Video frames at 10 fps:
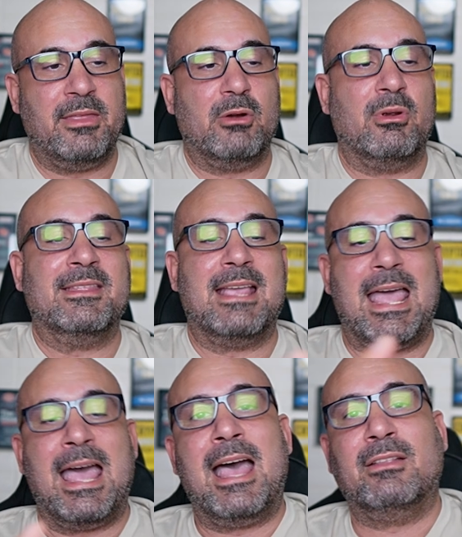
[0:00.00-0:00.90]
an
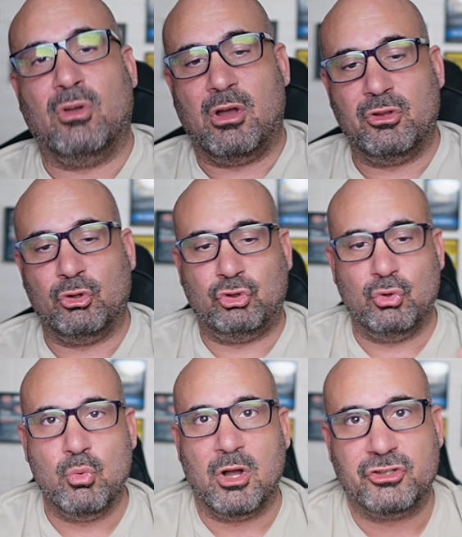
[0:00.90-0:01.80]
add-on
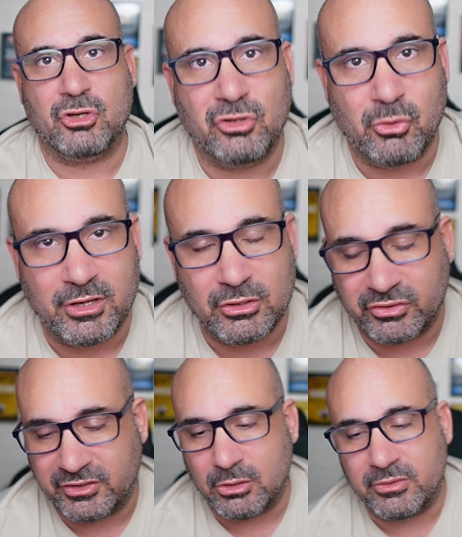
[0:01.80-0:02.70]
to what you're doing. You
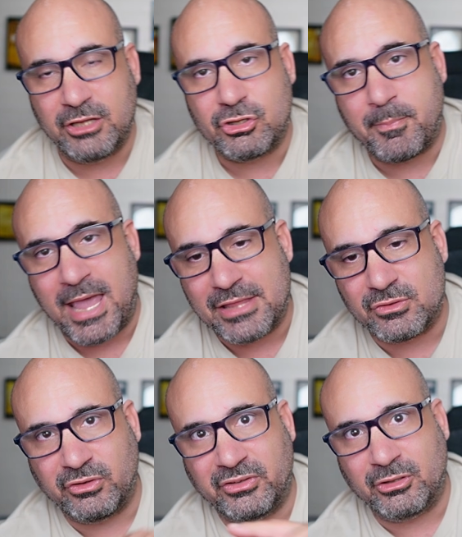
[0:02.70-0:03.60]
still need your
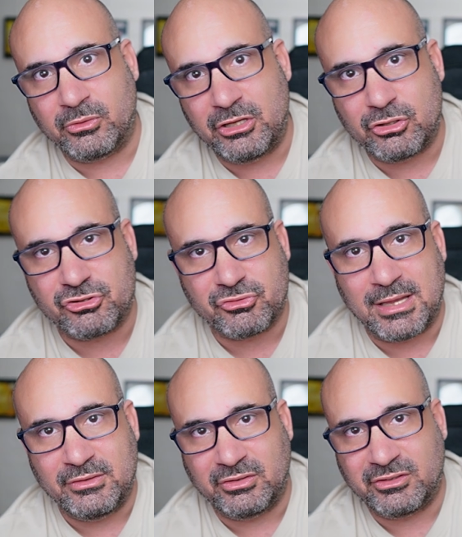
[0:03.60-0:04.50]
patterns, you still need your
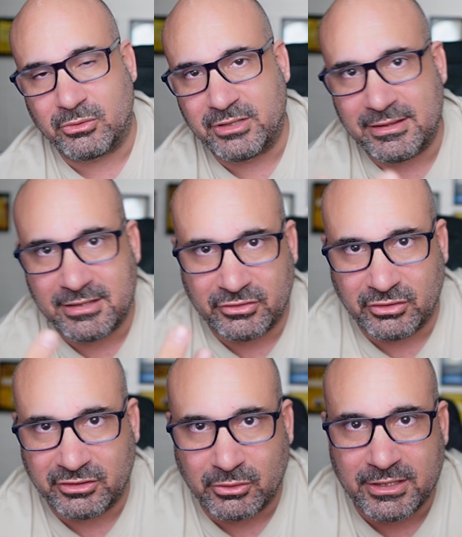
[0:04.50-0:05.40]
trends, you still need this,
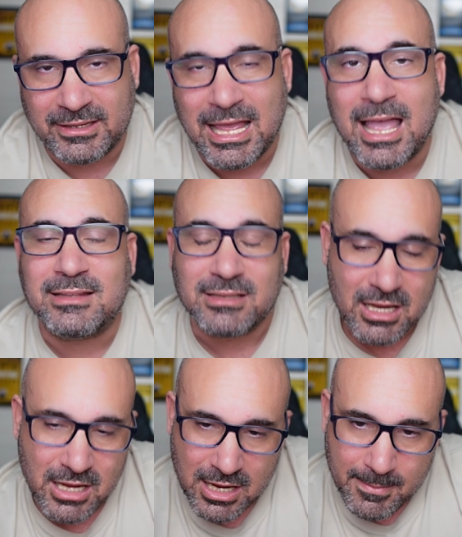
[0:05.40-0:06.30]
you still need that.
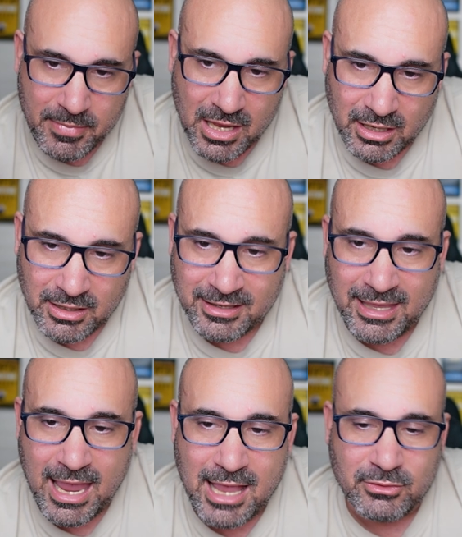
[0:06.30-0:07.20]

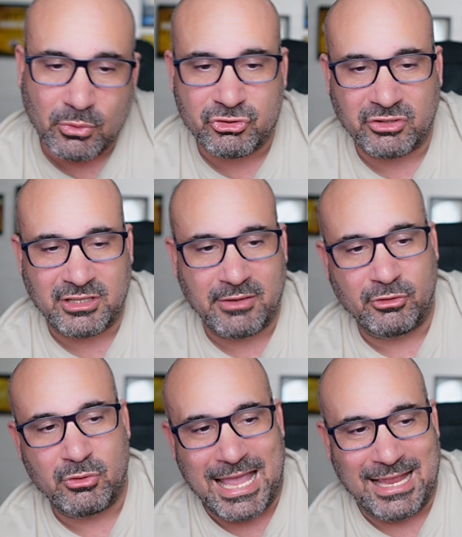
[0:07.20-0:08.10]
candles just gives
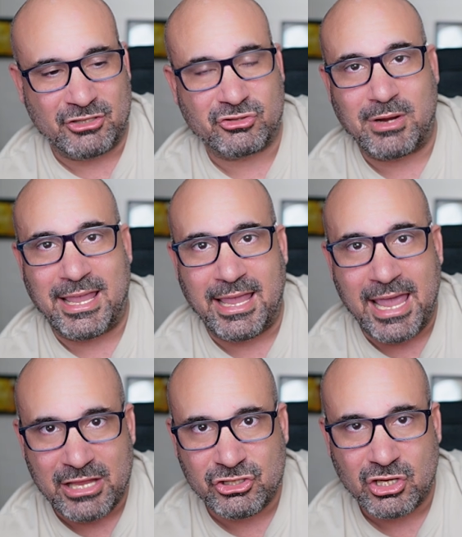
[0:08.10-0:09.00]
you the extra
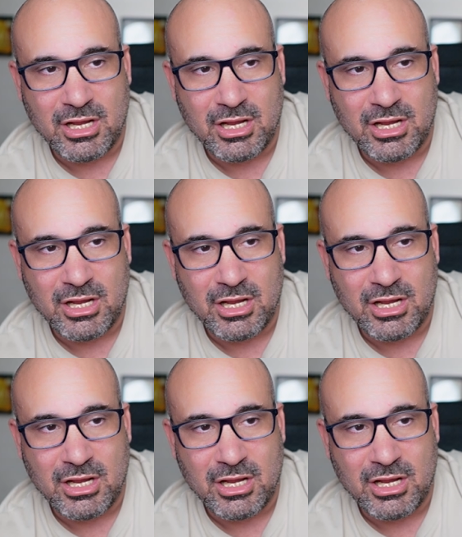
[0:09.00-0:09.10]
edge